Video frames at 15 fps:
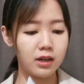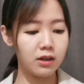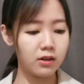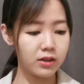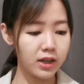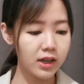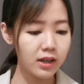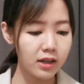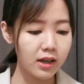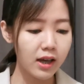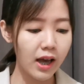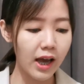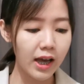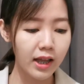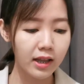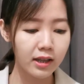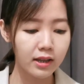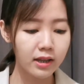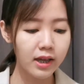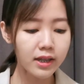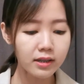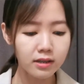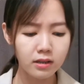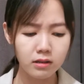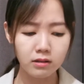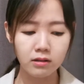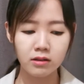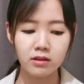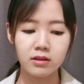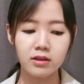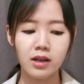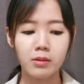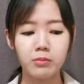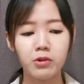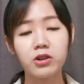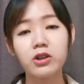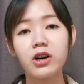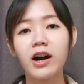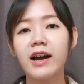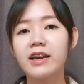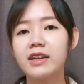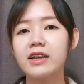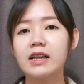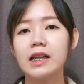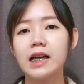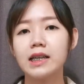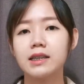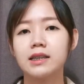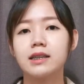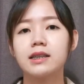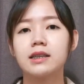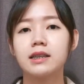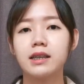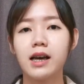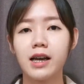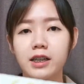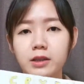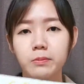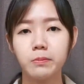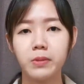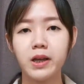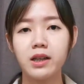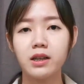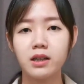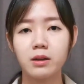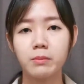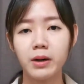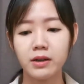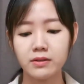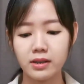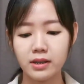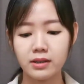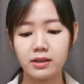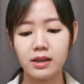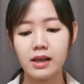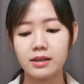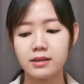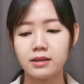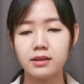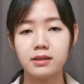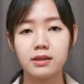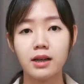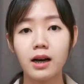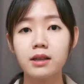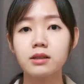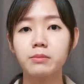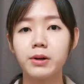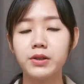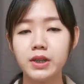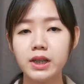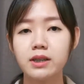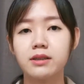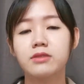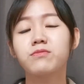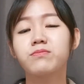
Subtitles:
Okay, and next, some crying. Let's explain about this. Let's discuss about this.